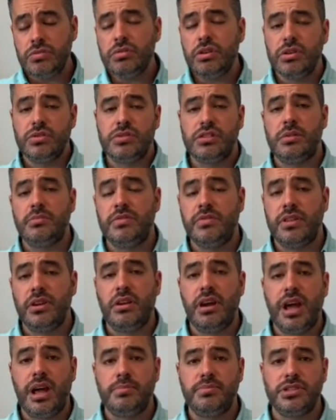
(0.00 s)
know some of their
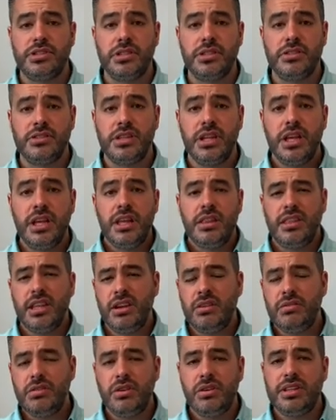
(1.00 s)
options, they
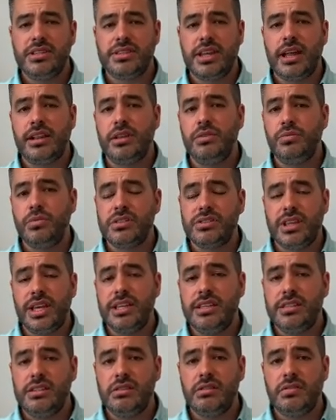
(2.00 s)
don't know exactly what's
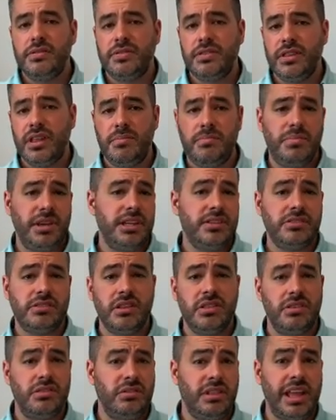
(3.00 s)
ideal for them based on
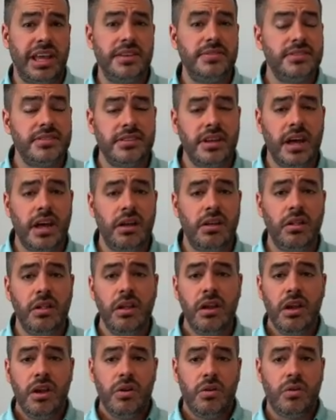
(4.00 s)
their lifestyle
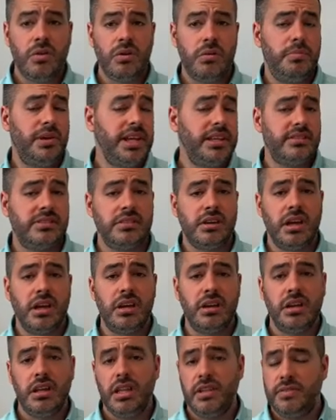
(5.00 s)
or based
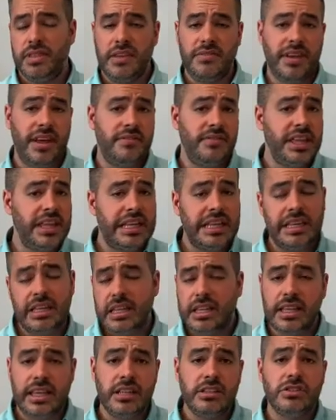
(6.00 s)
on if they've had
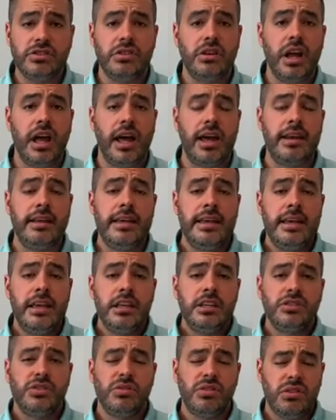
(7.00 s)
kids or not.
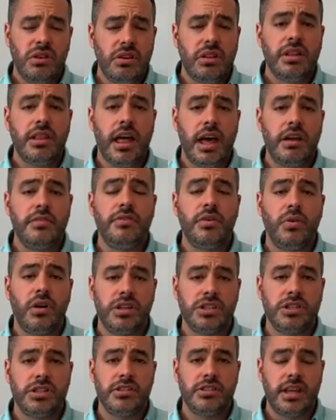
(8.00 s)
So there are a lot of
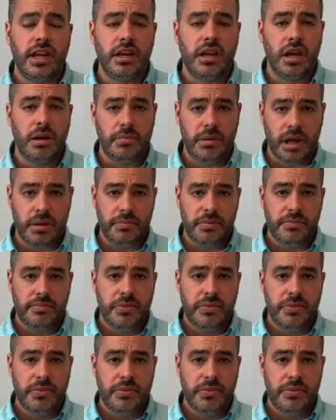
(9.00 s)
questions that come up.